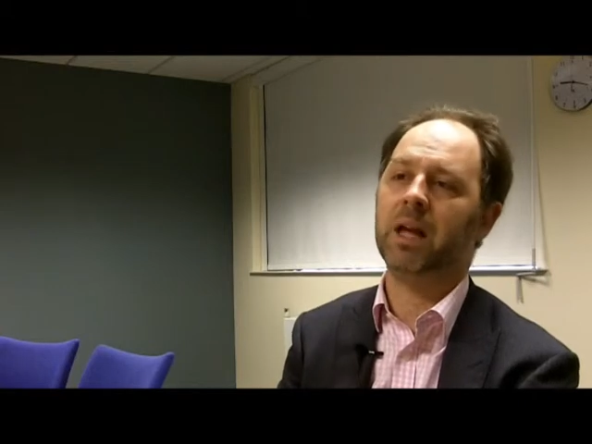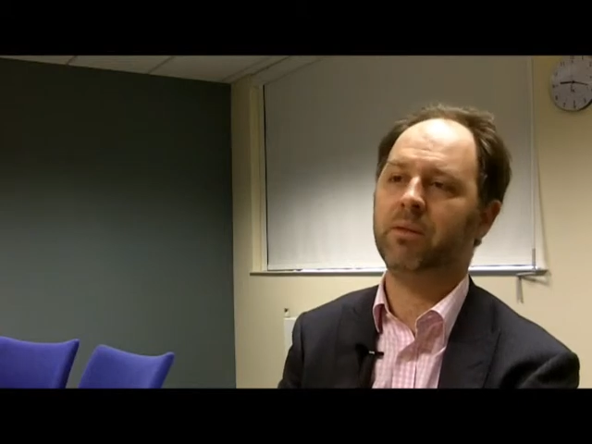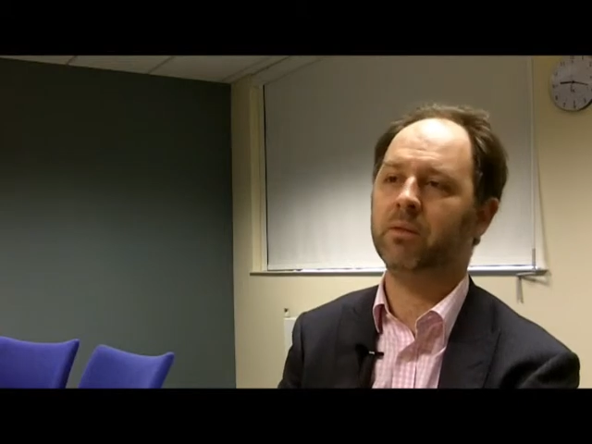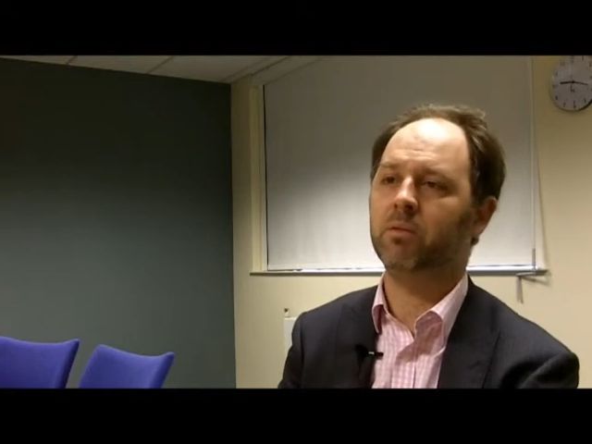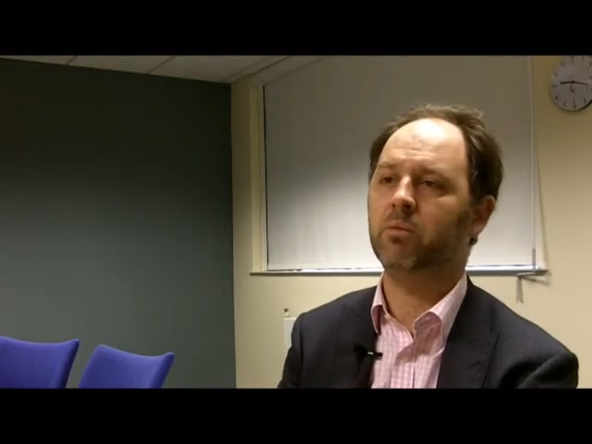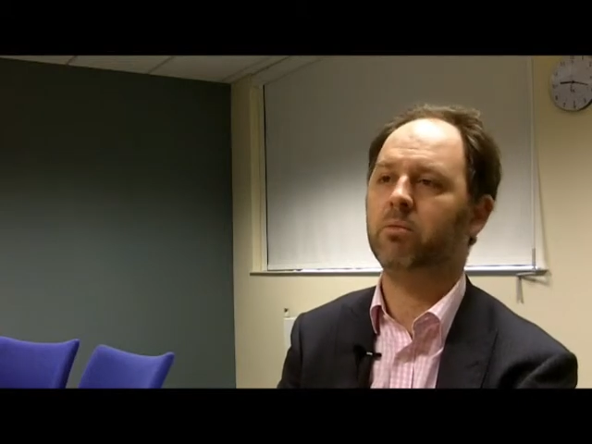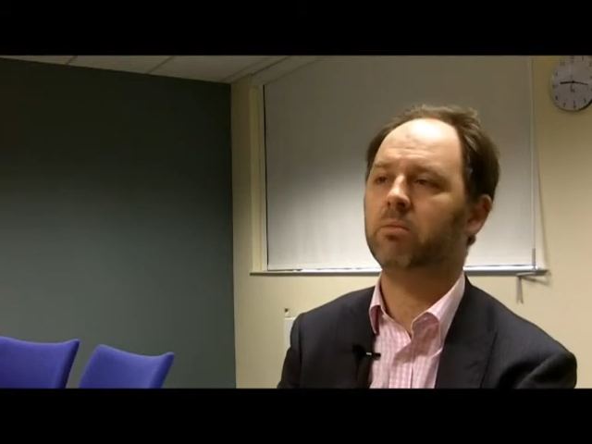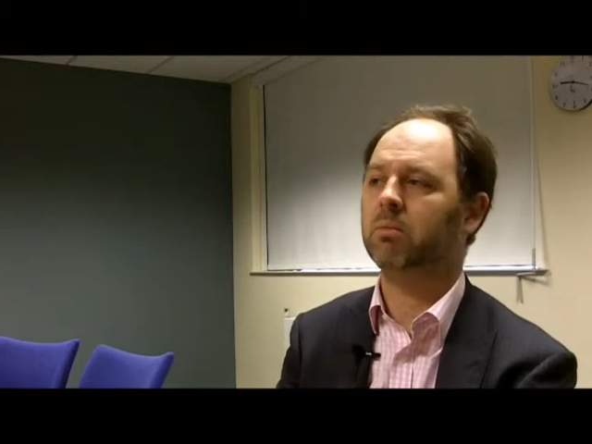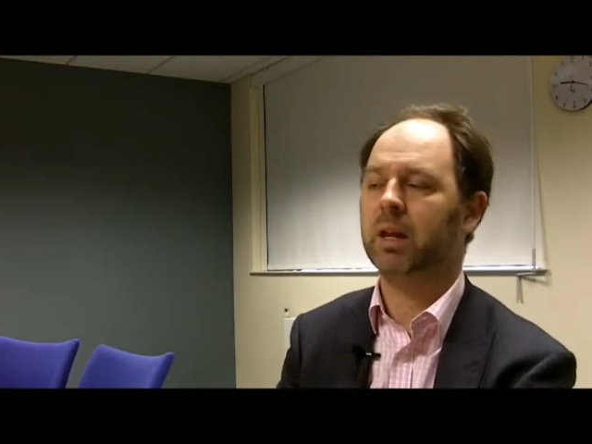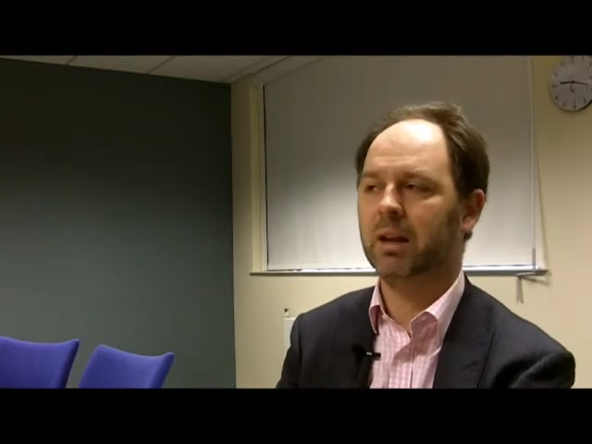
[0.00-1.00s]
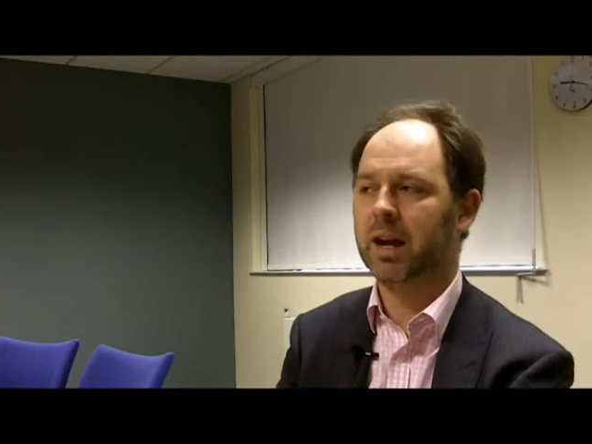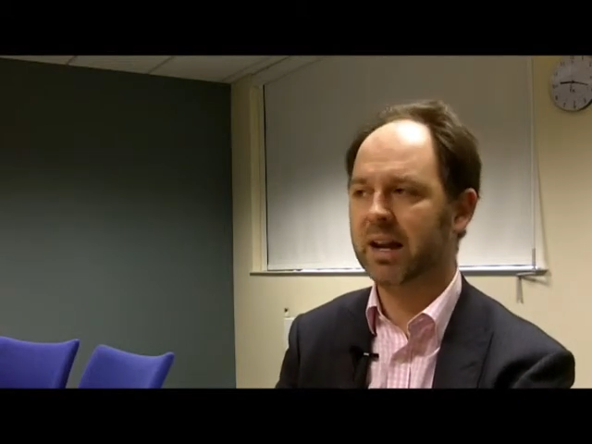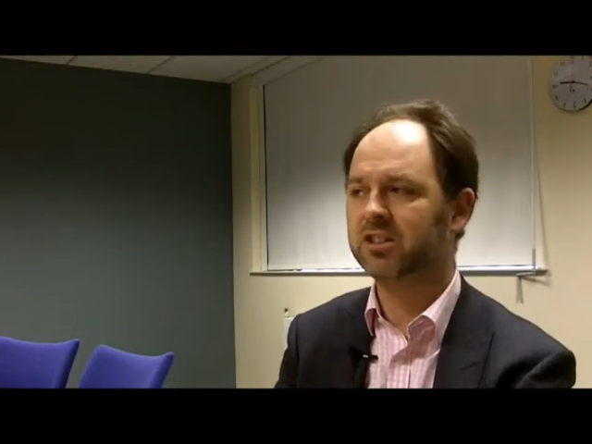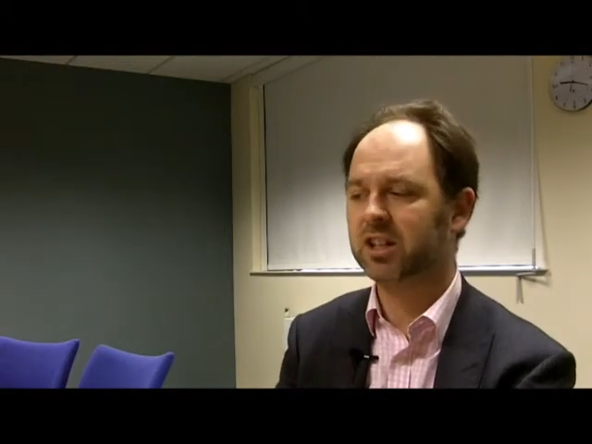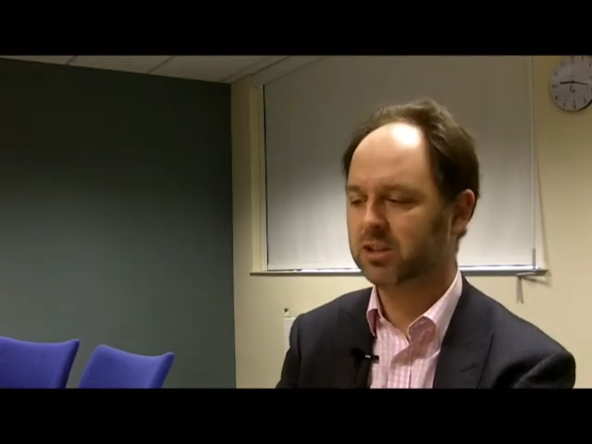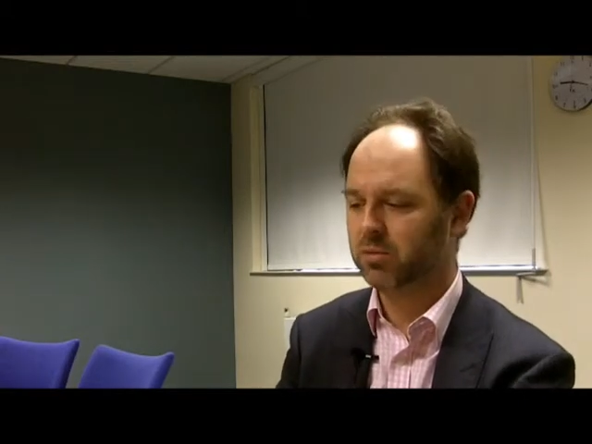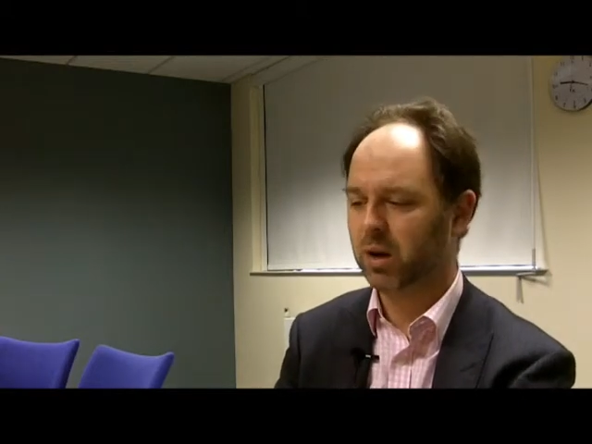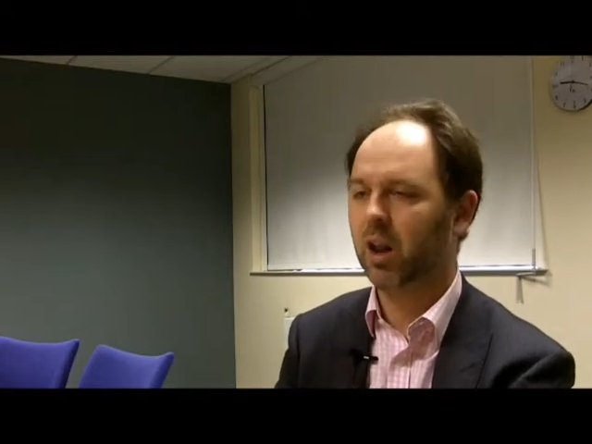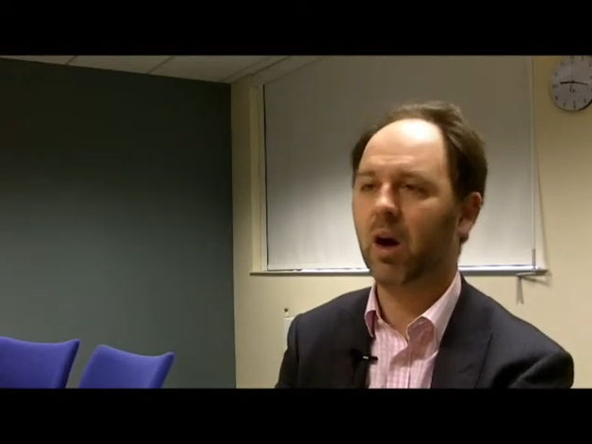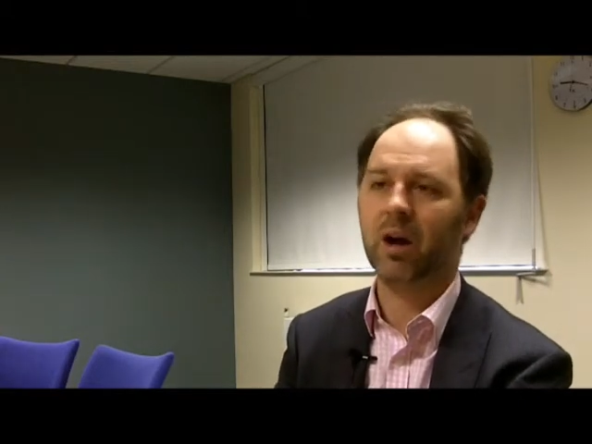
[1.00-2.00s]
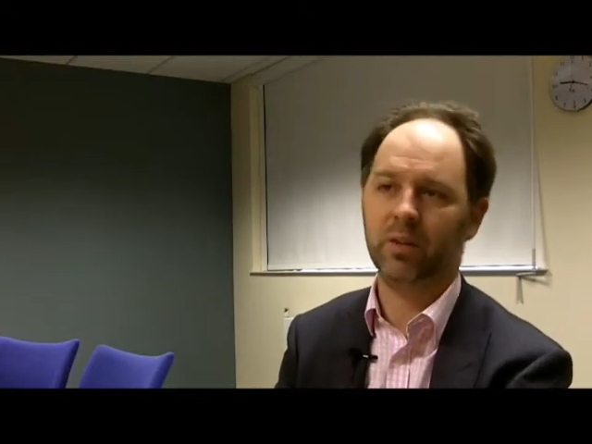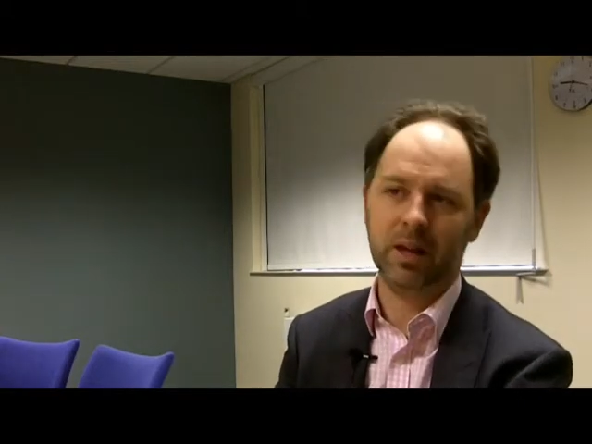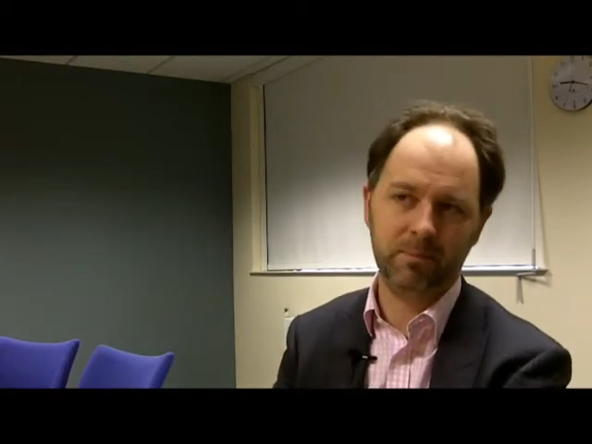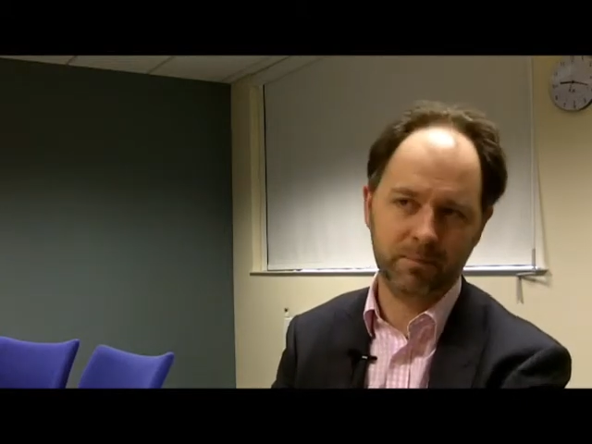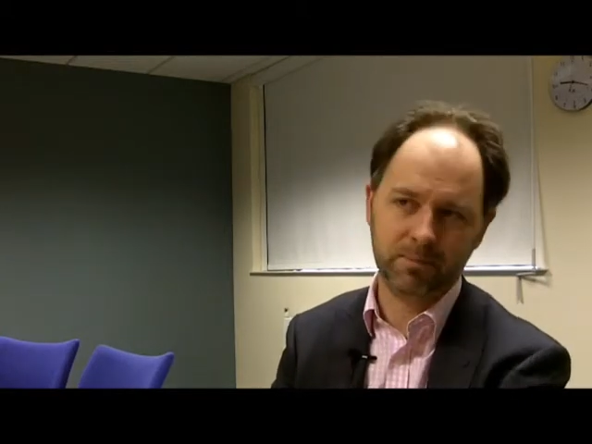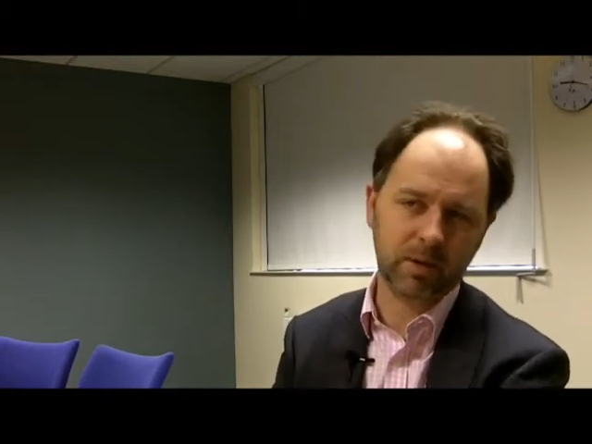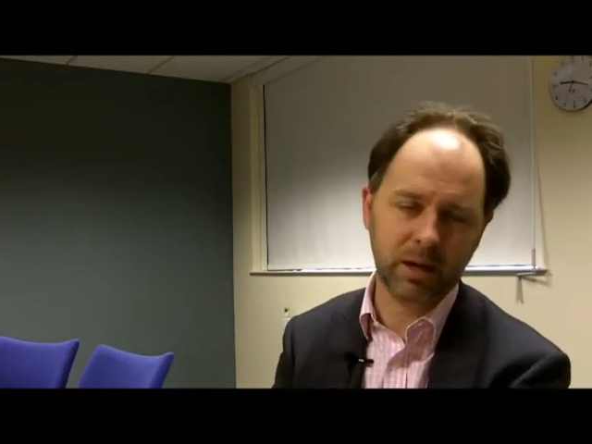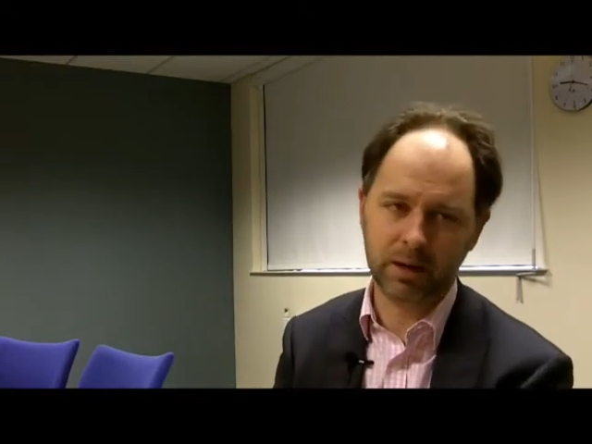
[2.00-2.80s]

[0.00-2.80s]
even in any sense rely on them,